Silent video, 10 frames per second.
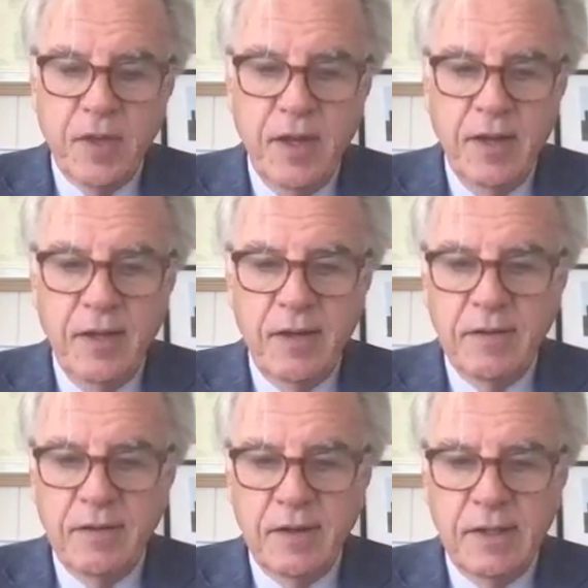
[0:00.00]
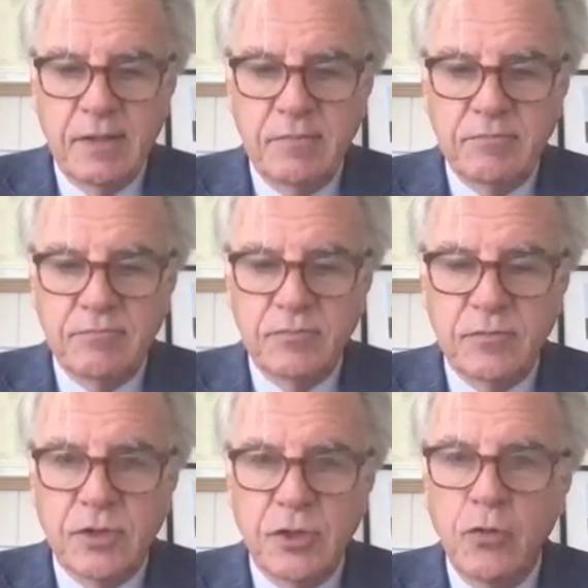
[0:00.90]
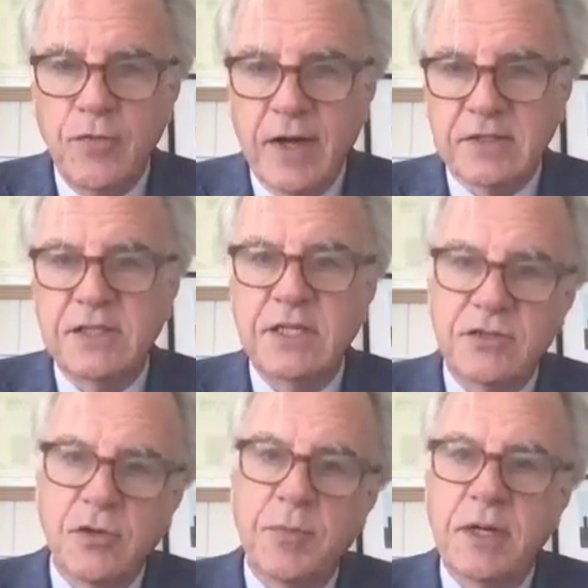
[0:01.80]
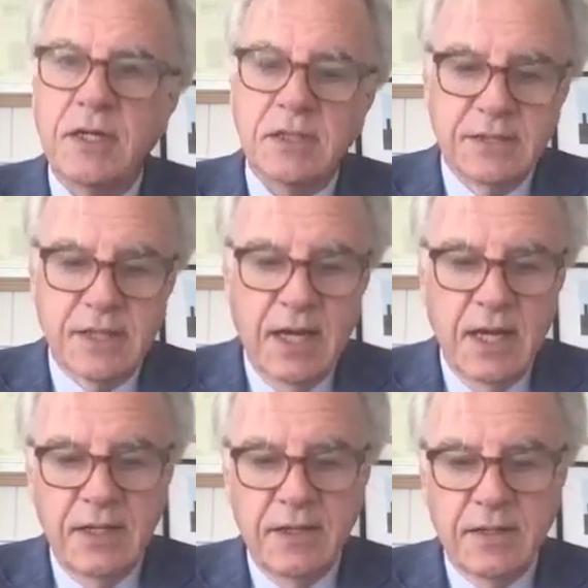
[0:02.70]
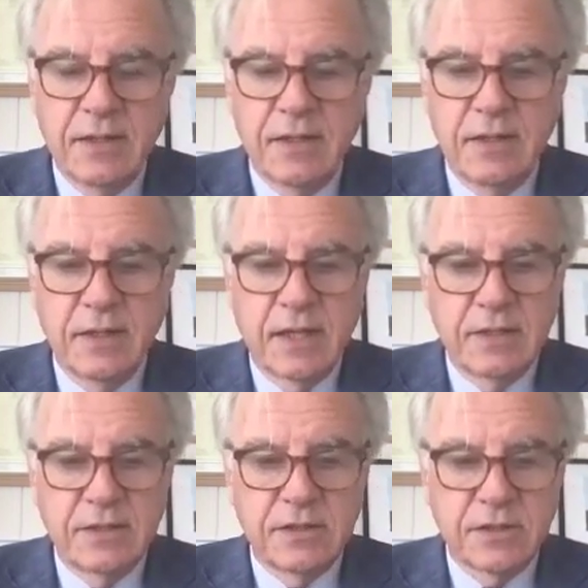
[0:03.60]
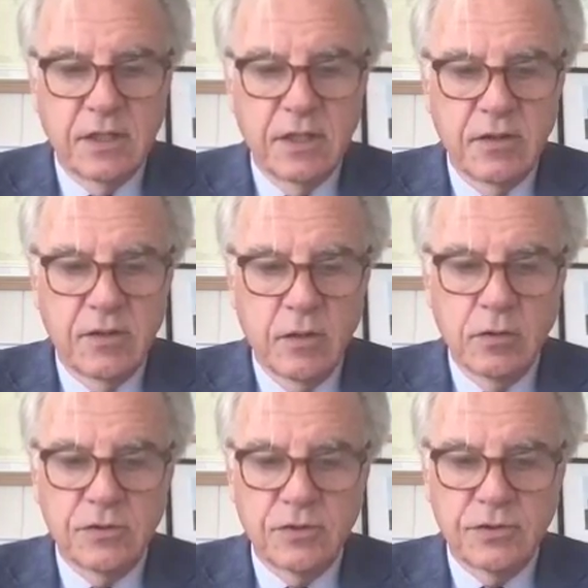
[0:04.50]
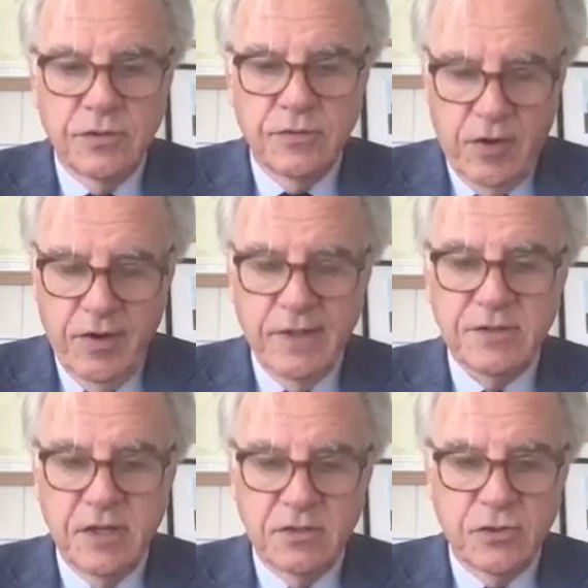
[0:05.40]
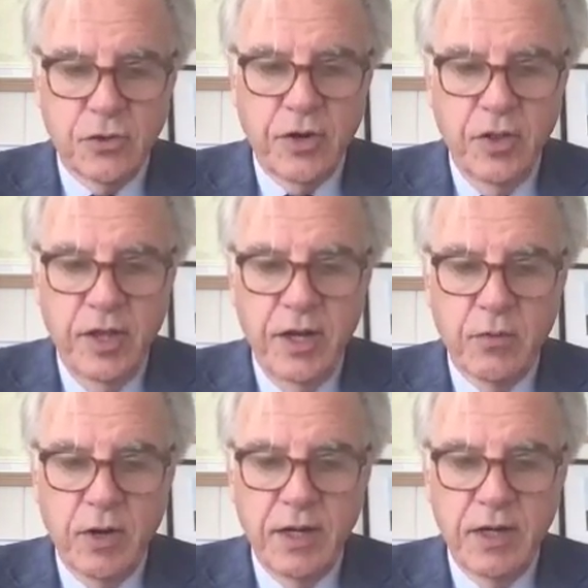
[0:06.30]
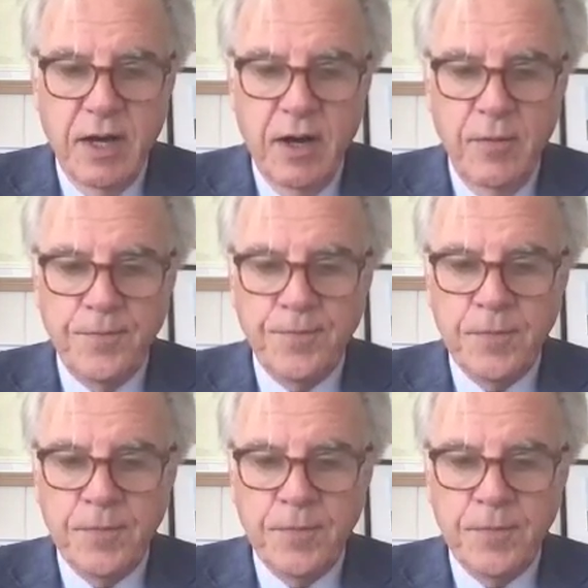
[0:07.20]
and the new vaccines are being designed against those variants that are circulating right now.